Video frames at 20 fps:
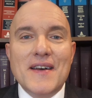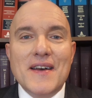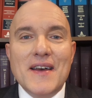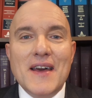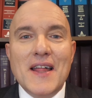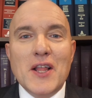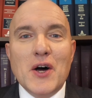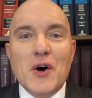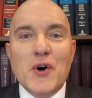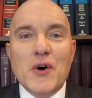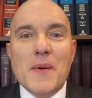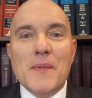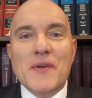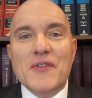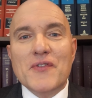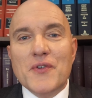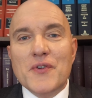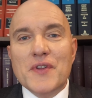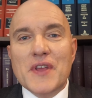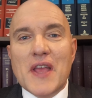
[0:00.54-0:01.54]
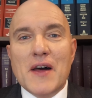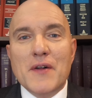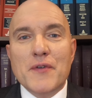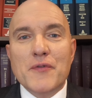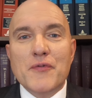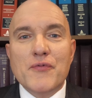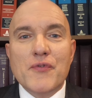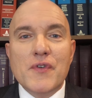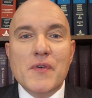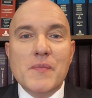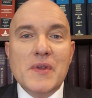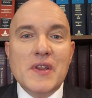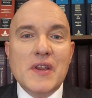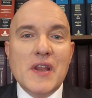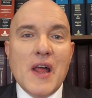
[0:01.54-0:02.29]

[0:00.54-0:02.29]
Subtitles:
Hello, I'm attorney Allan Friedman,